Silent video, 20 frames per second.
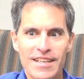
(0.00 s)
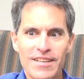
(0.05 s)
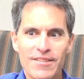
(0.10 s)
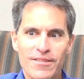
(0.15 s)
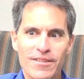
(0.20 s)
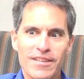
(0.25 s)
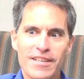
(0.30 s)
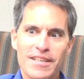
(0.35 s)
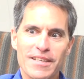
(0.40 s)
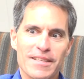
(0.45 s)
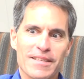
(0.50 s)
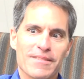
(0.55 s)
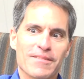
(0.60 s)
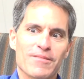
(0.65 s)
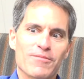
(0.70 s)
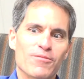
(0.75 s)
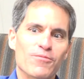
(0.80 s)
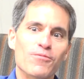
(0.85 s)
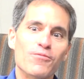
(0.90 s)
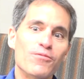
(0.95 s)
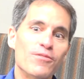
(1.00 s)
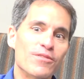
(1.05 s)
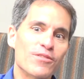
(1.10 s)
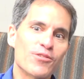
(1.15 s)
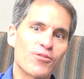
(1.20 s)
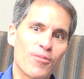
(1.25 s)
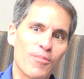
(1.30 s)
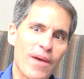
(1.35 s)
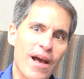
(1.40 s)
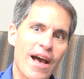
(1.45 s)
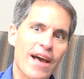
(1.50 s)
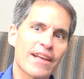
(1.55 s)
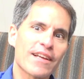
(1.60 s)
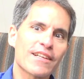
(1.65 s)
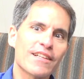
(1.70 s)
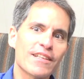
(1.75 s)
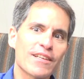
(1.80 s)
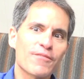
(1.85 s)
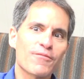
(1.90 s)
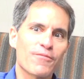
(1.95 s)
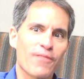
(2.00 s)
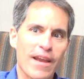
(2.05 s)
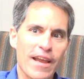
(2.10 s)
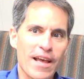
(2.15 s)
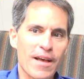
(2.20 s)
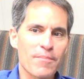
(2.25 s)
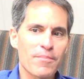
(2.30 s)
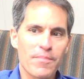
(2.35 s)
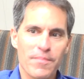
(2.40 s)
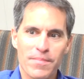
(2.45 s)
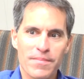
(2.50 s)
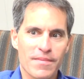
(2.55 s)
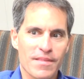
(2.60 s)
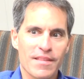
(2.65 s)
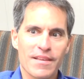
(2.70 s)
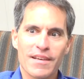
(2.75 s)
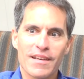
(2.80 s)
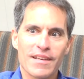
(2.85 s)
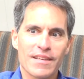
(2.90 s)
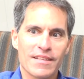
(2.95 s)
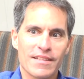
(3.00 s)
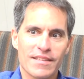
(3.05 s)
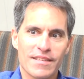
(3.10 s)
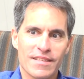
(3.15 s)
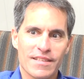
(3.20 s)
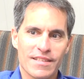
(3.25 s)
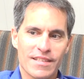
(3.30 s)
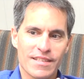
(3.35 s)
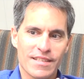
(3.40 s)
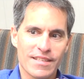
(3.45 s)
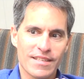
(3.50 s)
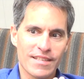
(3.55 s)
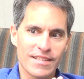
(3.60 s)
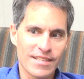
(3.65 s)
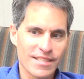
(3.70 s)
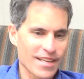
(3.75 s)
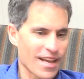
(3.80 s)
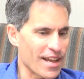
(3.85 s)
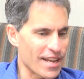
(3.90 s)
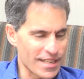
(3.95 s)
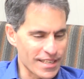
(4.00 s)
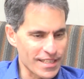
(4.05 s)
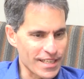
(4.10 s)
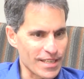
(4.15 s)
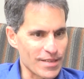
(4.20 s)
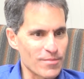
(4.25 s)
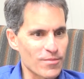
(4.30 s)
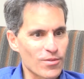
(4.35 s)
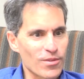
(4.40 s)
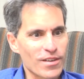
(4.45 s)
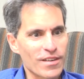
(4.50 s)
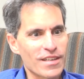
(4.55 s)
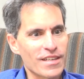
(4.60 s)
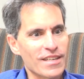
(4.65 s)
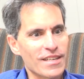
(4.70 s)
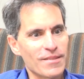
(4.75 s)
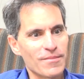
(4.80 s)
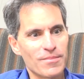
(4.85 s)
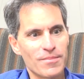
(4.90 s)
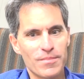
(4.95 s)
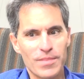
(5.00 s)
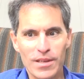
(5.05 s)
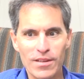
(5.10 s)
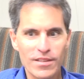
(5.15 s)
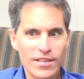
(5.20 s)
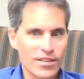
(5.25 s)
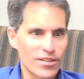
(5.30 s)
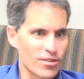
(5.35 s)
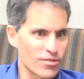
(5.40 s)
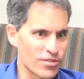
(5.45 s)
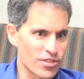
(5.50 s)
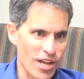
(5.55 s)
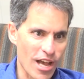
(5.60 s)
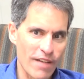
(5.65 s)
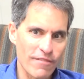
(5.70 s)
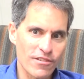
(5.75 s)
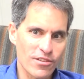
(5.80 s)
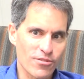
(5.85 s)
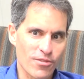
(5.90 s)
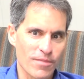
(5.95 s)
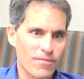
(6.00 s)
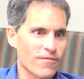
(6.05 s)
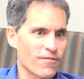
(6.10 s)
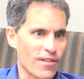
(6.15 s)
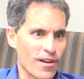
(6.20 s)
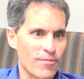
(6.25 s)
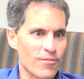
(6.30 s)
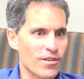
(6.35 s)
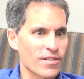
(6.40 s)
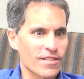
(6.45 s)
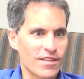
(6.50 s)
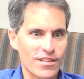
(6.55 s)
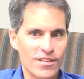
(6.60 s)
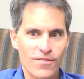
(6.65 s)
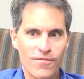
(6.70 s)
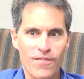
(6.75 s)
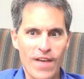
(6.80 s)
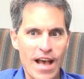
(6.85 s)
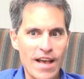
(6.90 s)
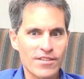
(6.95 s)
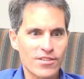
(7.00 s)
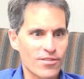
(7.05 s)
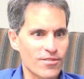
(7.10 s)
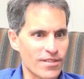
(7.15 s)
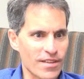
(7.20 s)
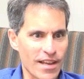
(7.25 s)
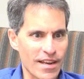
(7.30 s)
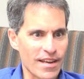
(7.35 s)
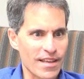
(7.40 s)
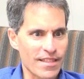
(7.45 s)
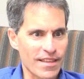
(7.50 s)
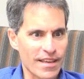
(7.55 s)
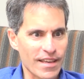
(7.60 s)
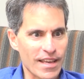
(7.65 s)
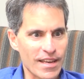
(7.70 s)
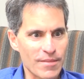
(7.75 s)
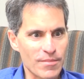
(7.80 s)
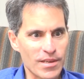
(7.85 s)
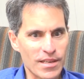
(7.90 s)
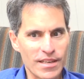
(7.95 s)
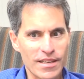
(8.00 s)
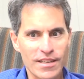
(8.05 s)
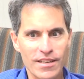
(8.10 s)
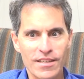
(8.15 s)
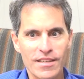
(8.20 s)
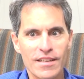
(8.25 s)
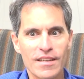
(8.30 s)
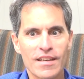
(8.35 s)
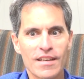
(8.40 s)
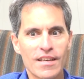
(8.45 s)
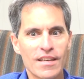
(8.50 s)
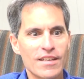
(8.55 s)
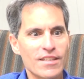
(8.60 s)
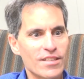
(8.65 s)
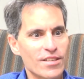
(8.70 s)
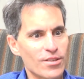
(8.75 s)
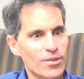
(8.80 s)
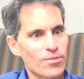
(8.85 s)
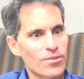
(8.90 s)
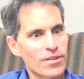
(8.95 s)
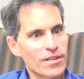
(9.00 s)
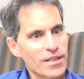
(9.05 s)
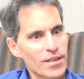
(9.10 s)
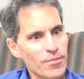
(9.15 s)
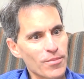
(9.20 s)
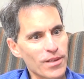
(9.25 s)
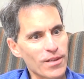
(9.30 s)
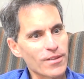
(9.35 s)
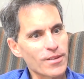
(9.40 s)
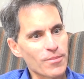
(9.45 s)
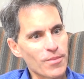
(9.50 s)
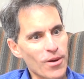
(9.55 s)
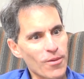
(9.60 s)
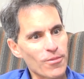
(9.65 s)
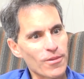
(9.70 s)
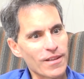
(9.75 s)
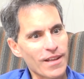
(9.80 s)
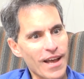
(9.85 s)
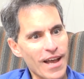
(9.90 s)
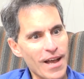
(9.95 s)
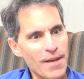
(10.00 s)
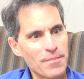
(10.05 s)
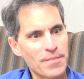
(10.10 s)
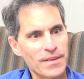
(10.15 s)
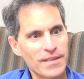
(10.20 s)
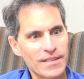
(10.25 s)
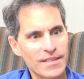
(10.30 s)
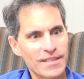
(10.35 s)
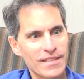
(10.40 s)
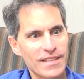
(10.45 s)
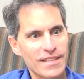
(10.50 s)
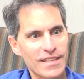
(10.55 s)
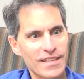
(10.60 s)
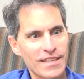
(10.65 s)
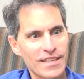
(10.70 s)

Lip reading: to dramatically ramp the design team. We're going to build a new JavaScript framework that's faster than anything anybody could do. We're going to build a mobile app, and